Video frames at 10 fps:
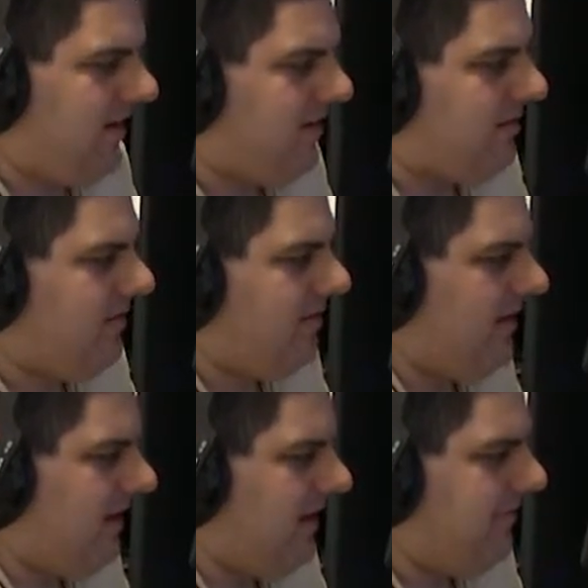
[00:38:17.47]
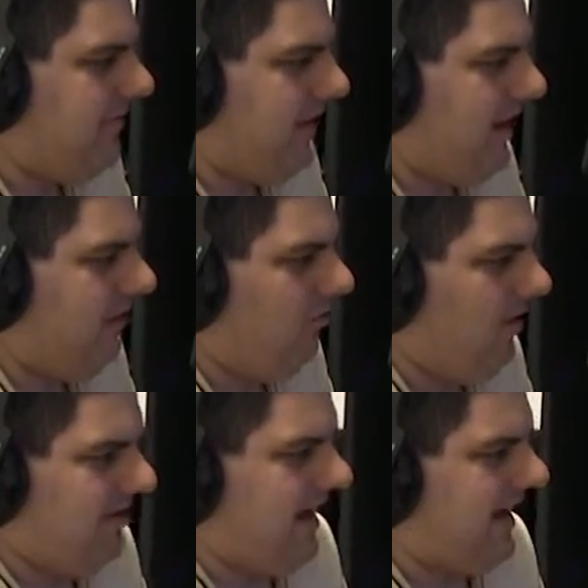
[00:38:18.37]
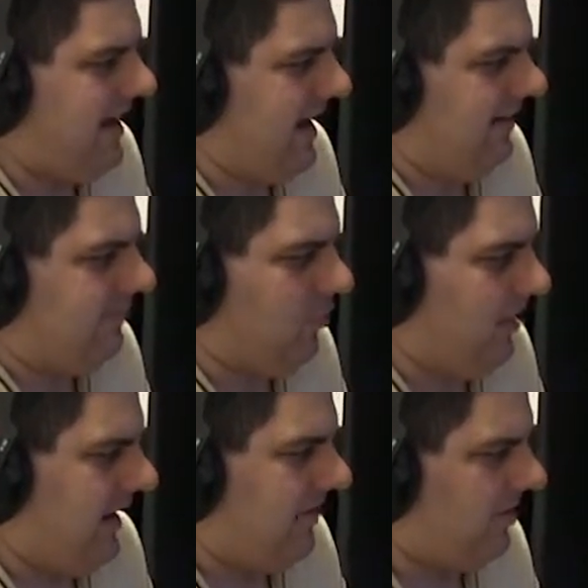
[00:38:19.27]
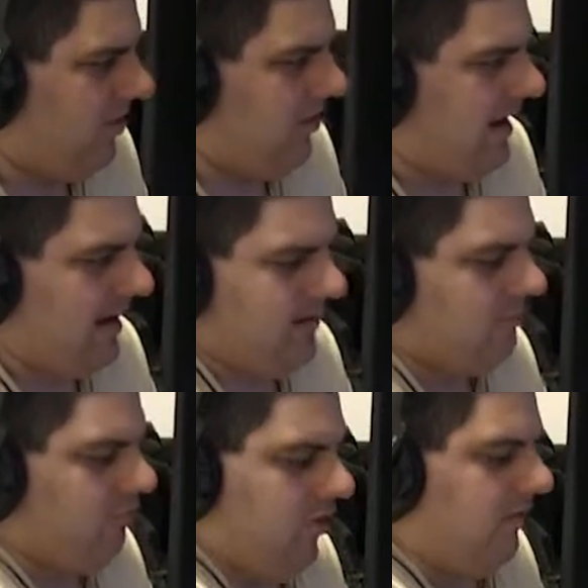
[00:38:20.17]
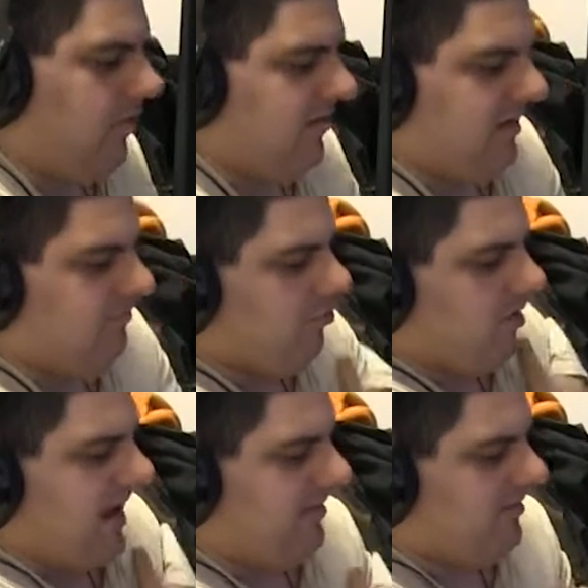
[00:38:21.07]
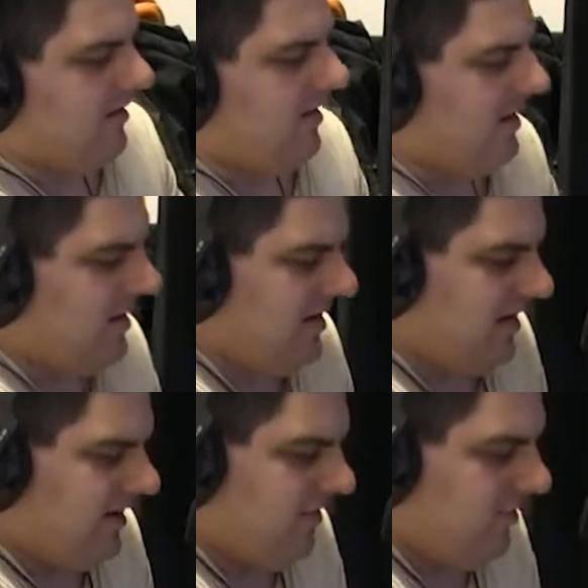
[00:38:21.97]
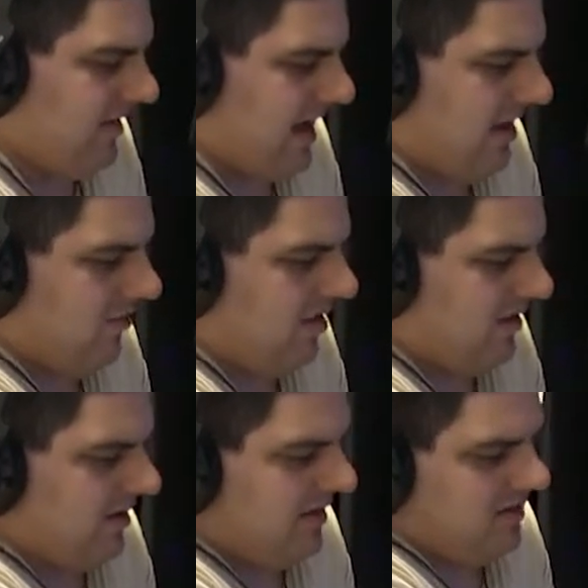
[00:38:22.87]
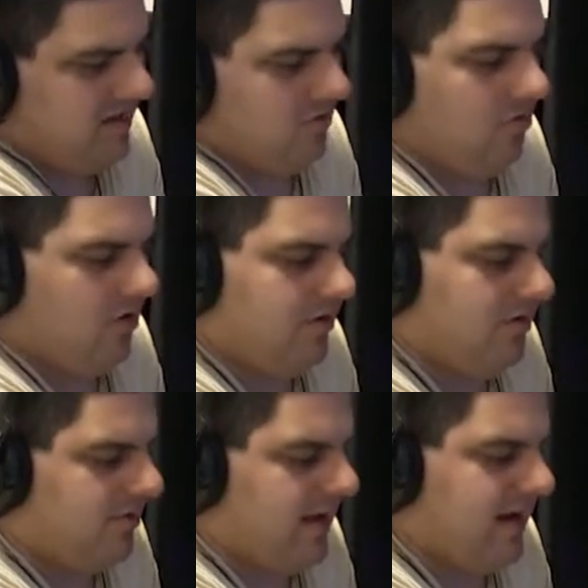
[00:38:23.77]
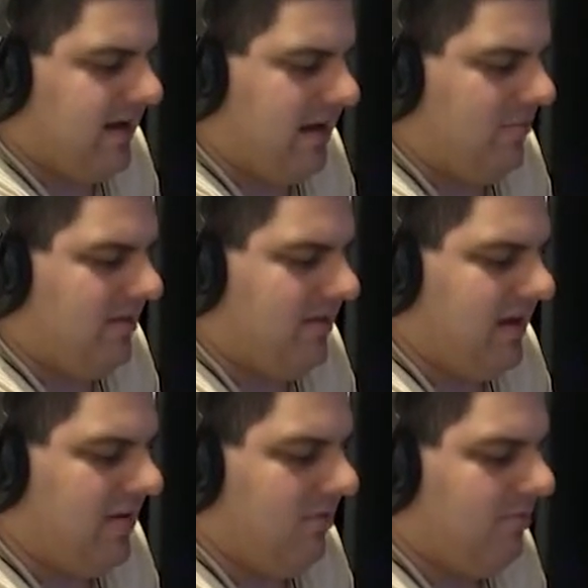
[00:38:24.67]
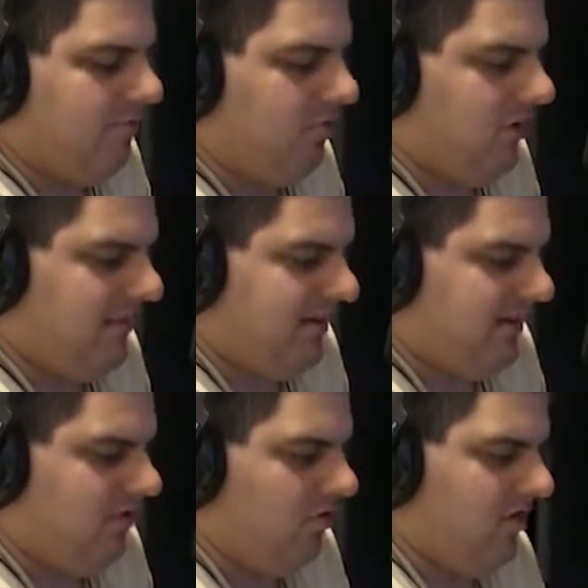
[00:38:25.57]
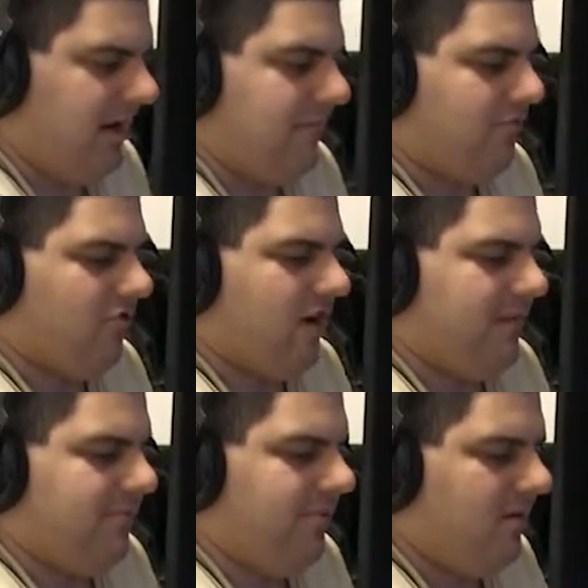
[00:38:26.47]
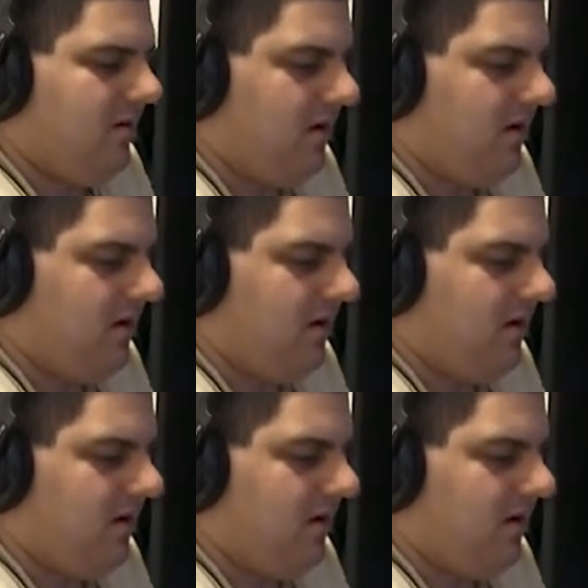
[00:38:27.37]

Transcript: I just didn't think even though Yale won that game 38-30, I just really wasn't impressed when that one. And then of course the second game of the day was Plymouth and Notre Dame Prep.